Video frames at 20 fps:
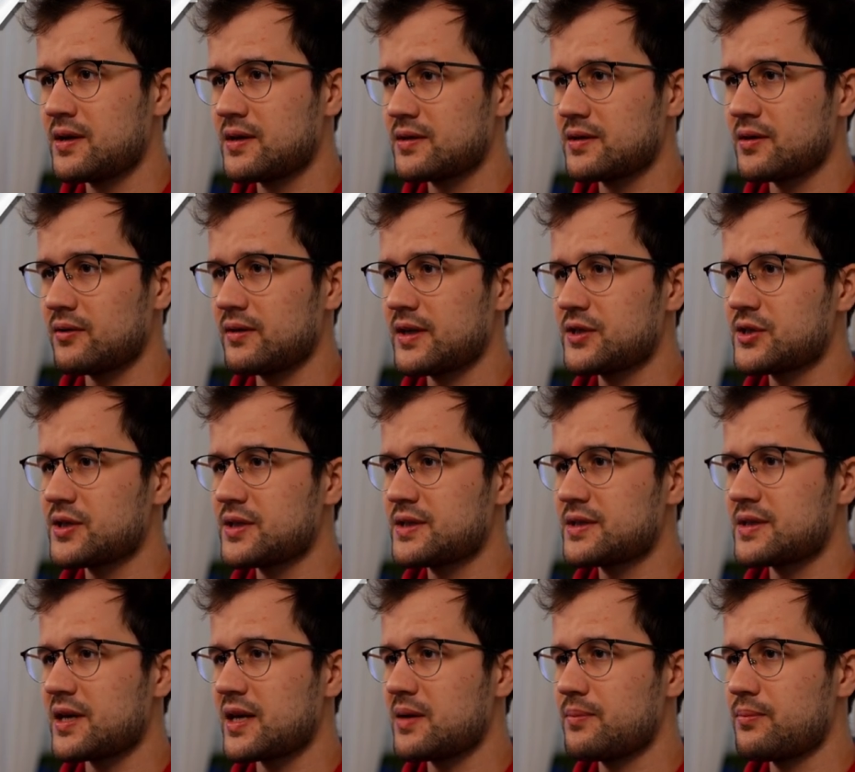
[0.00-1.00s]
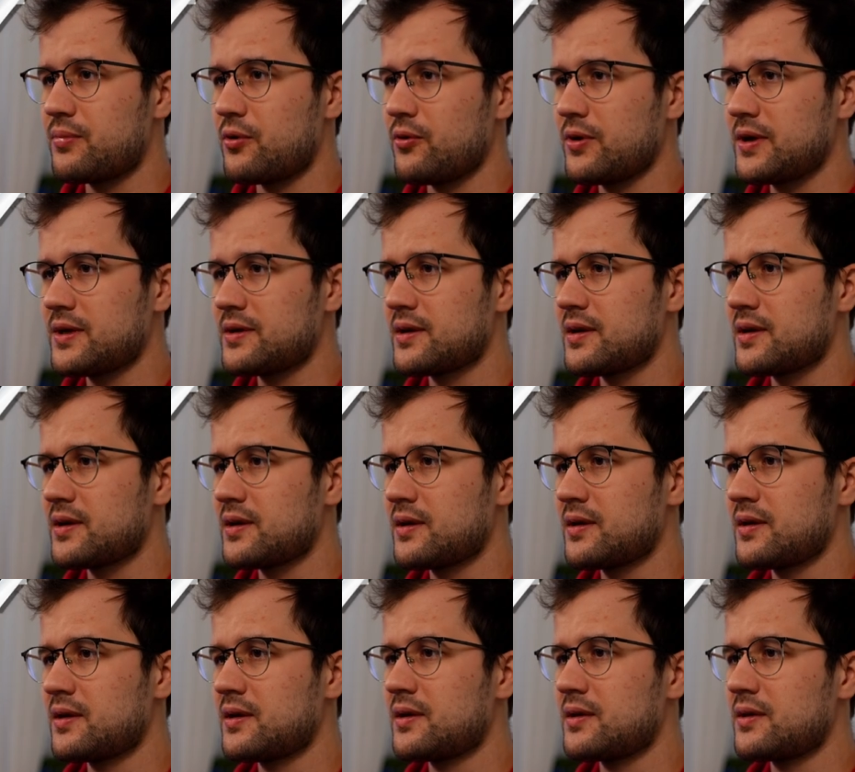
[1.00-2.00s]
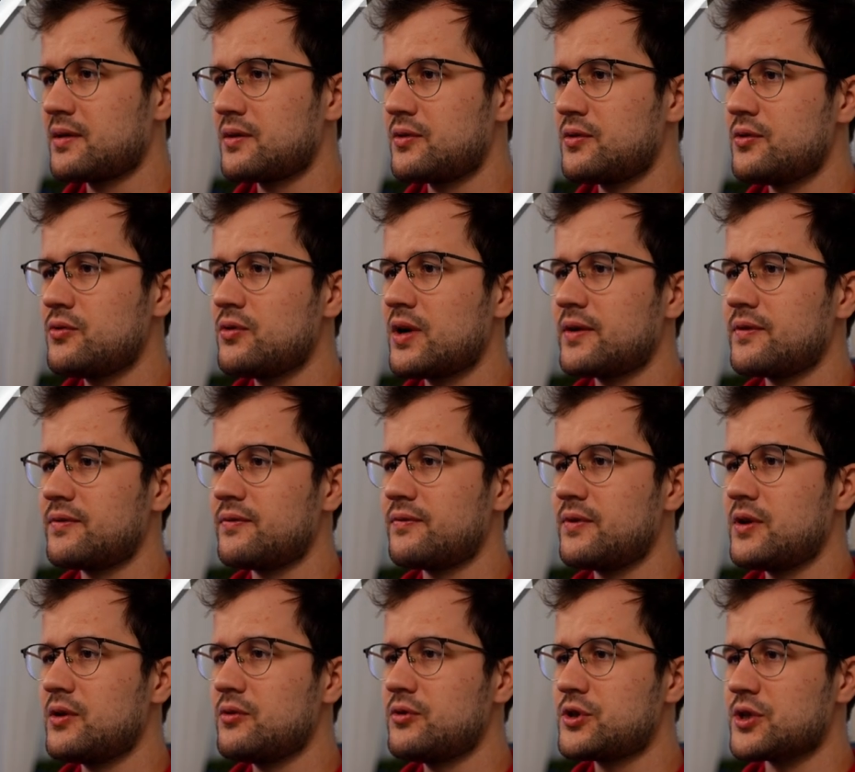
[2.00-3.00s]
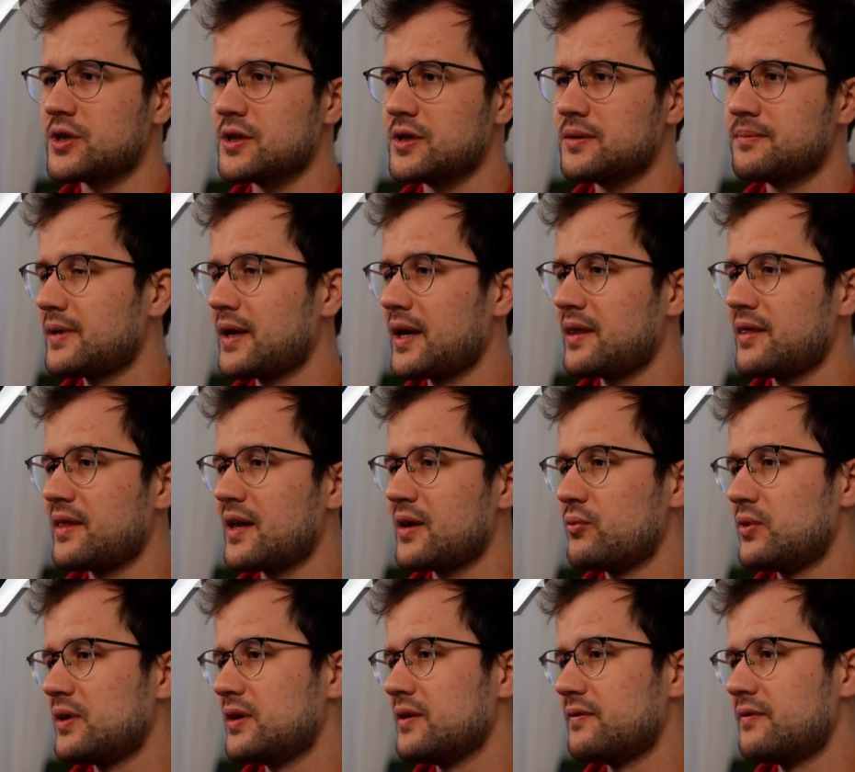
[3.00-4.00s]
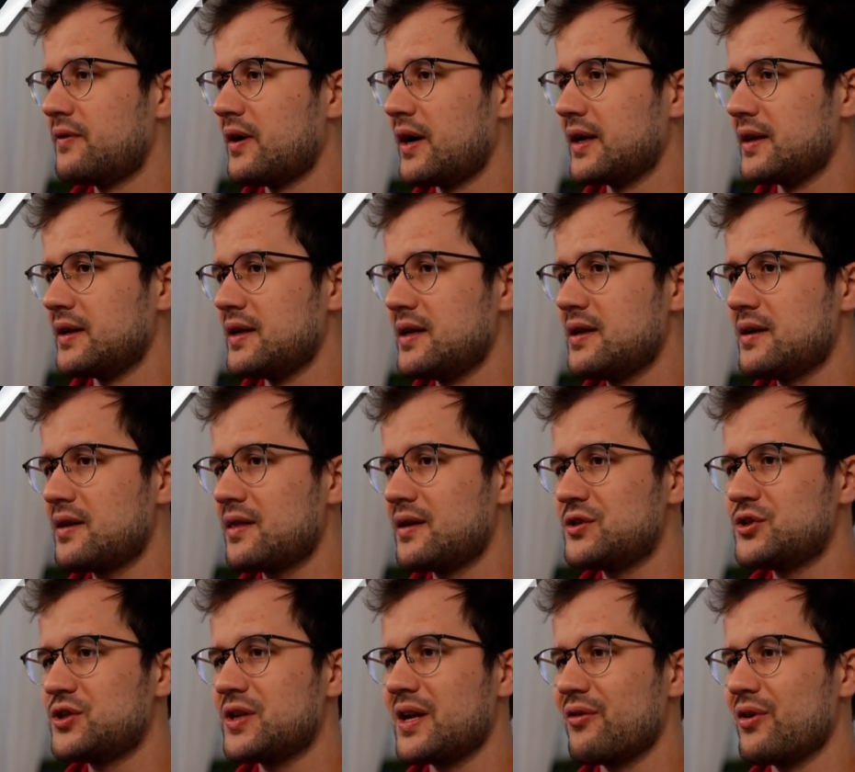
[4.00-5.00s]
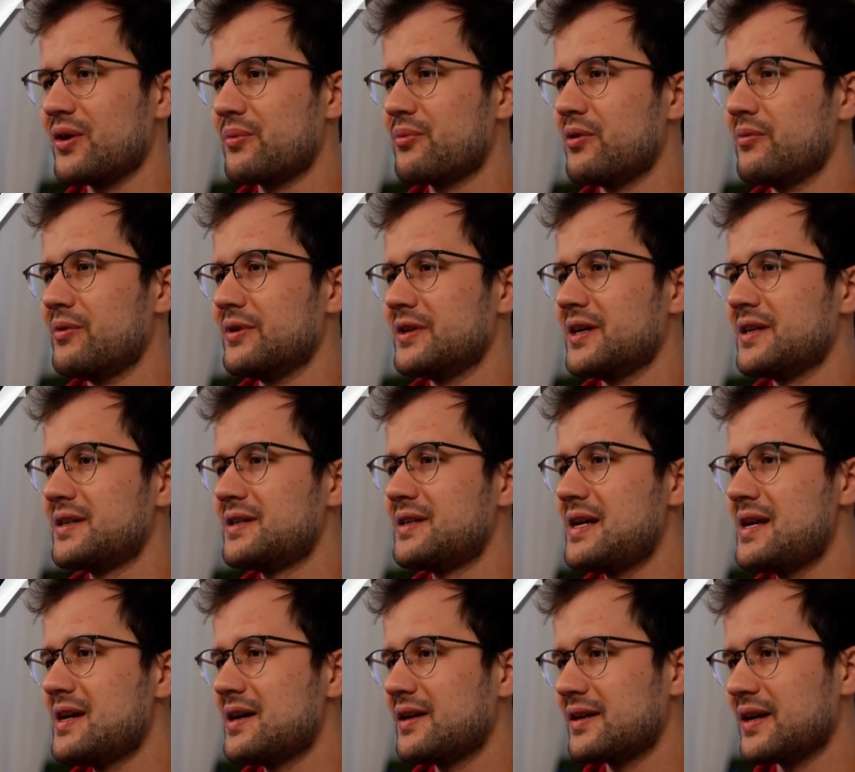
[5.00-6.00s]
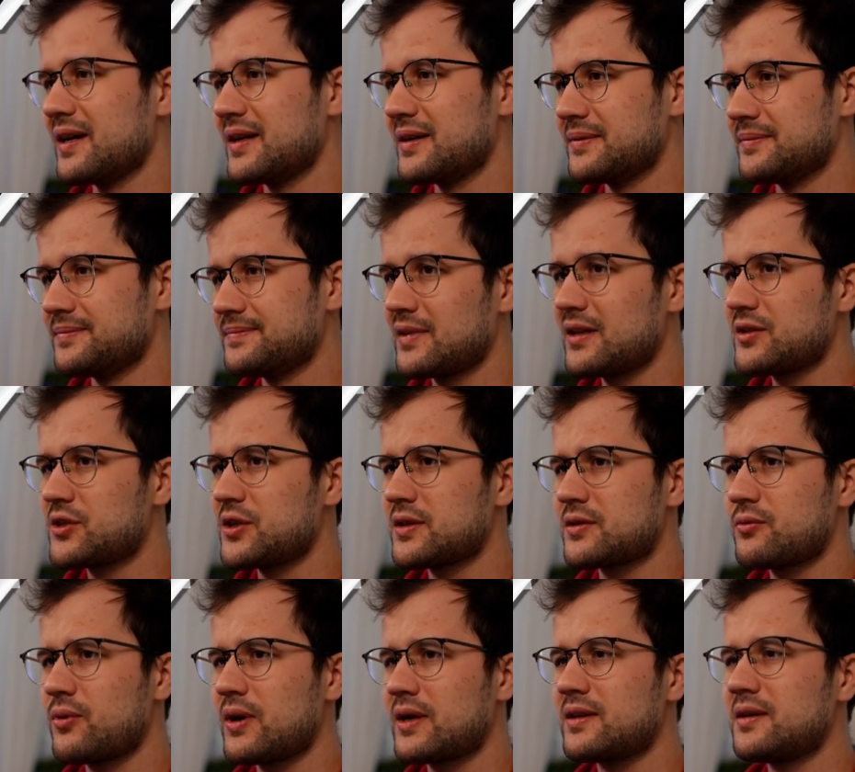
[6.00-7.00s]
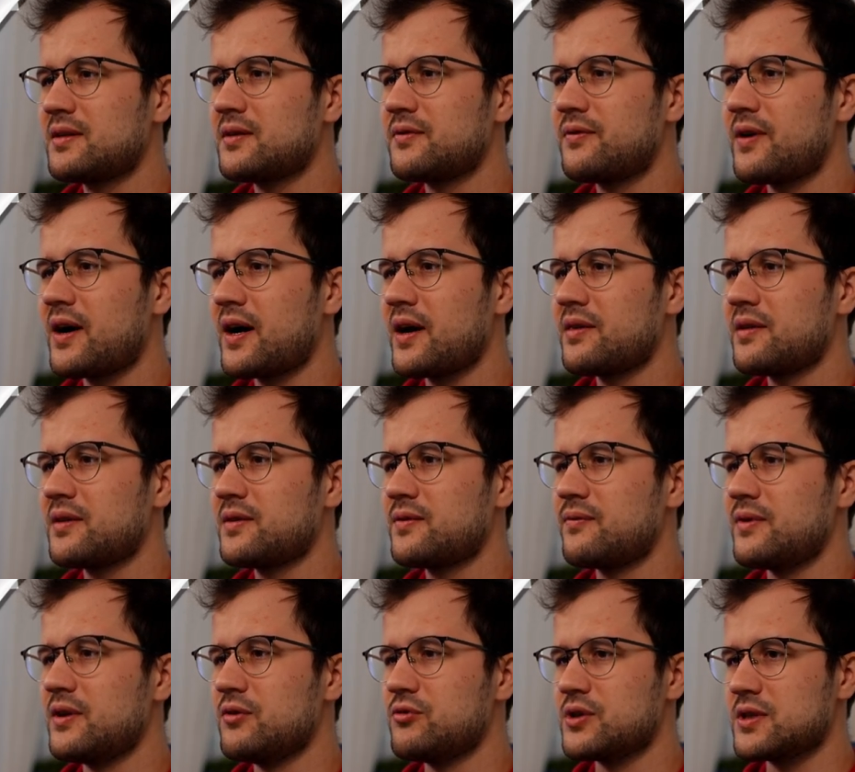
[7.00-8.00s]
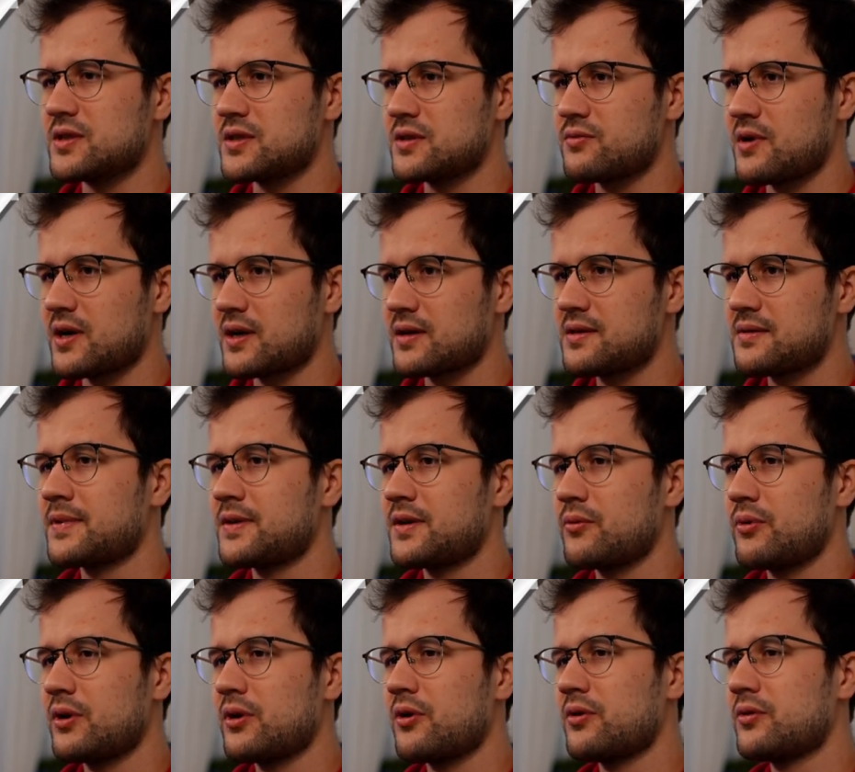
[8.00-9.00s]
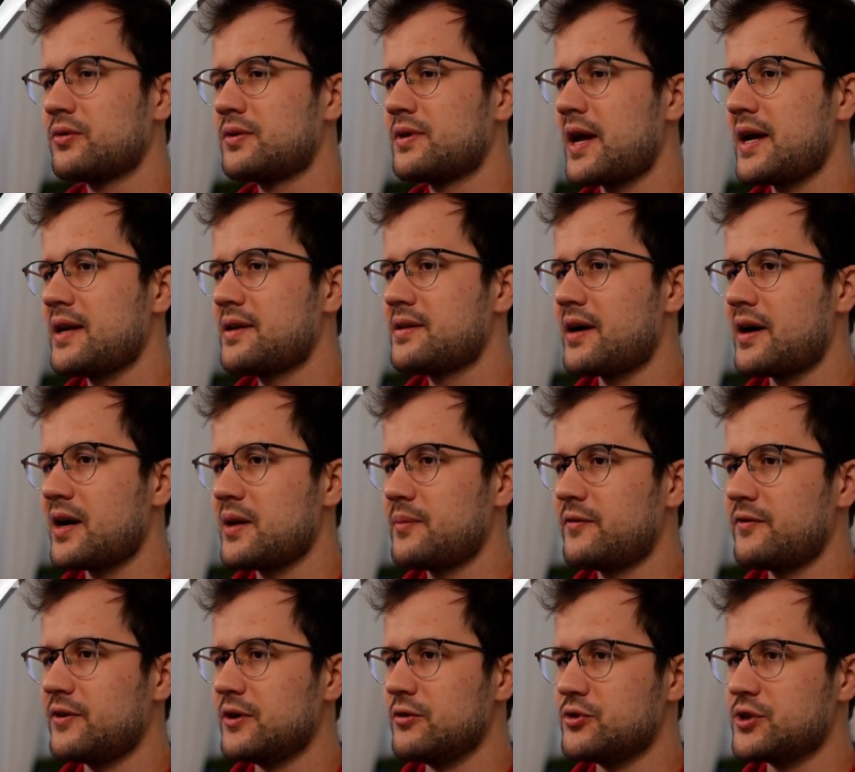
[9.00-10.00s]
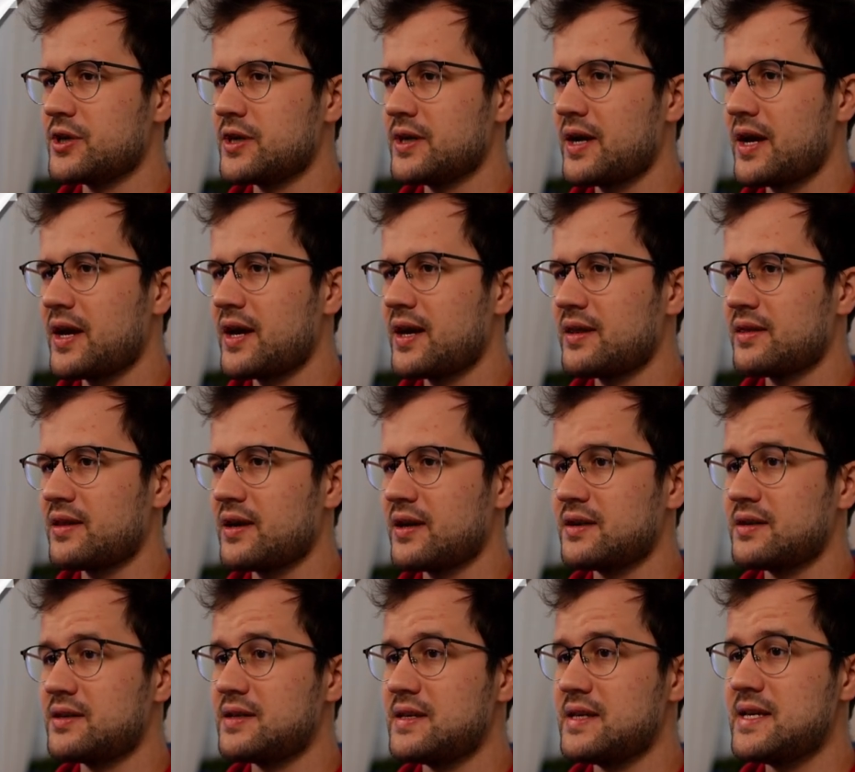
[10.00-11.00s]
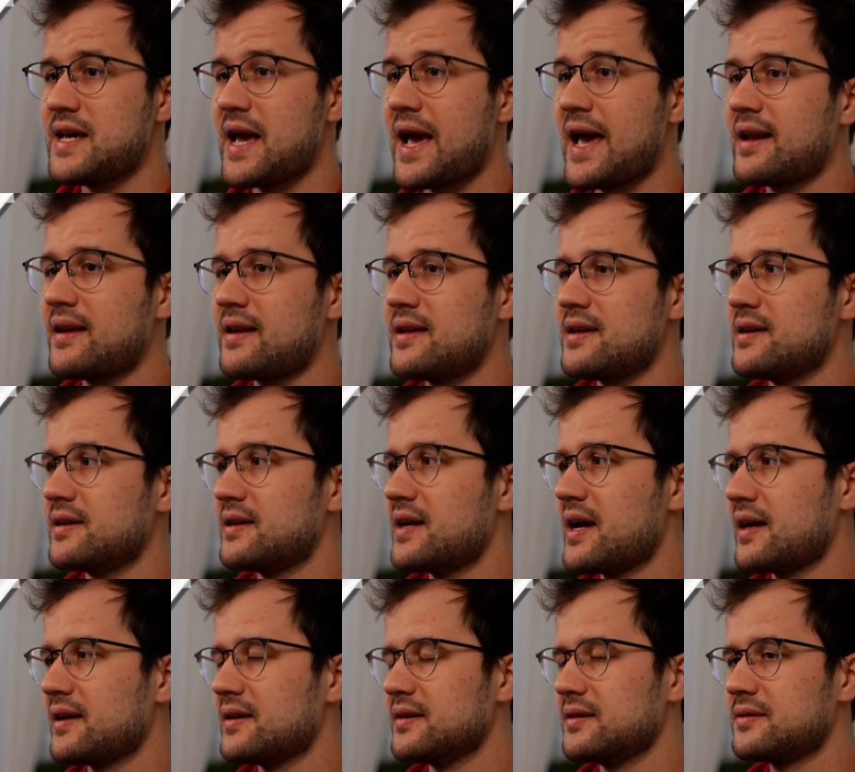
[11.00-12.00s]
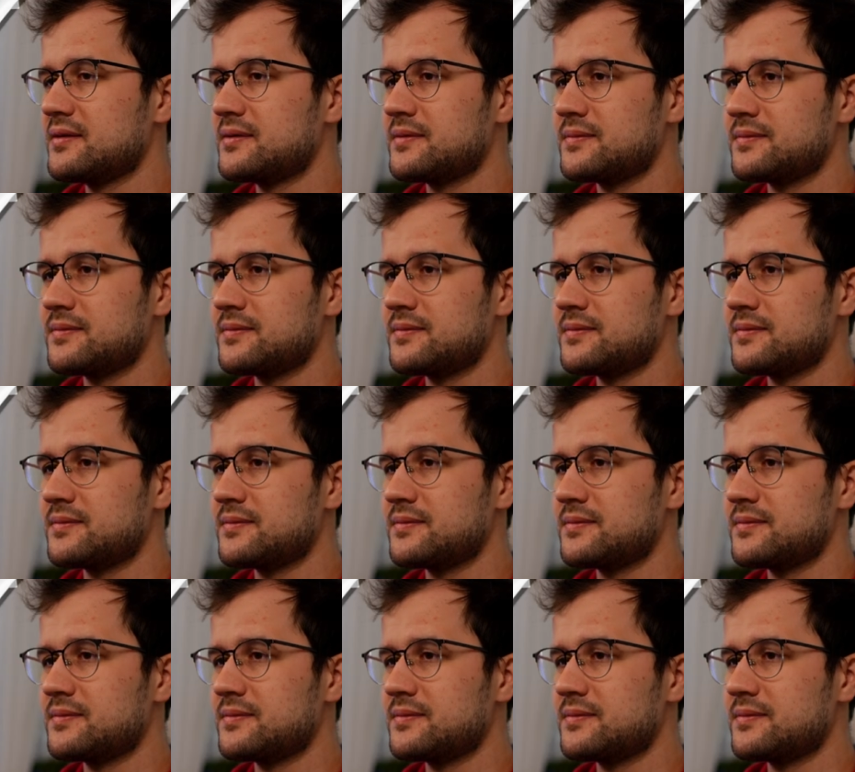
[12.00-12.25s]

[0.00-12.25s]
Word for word: So let's just say pointer to a future, and then we define here the generic parameter t again. Let's just quickly define this future struct. So we're going to say type future and then t any again,